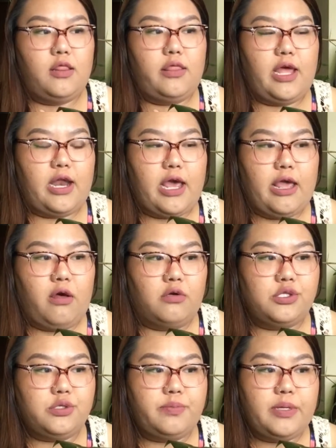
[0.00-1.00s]
that I
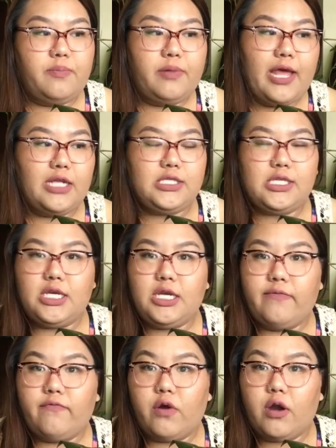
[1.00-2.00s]
also put plants
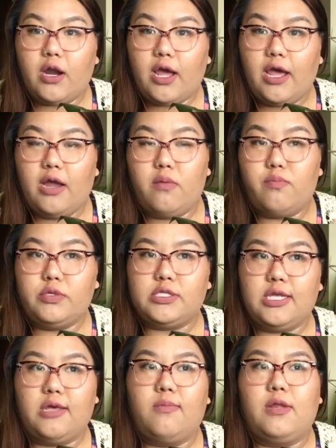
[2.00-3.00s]
in for a higher
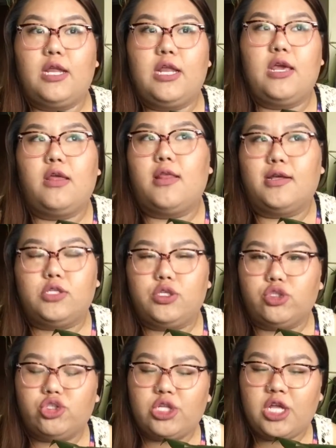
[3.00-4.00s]
boosted humidity, and that's
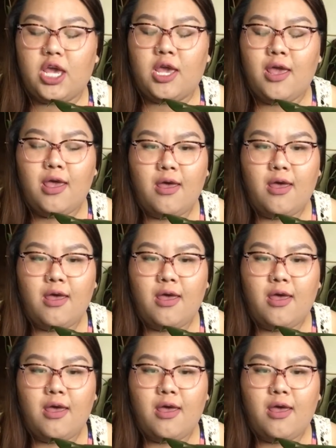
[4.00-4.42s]
usually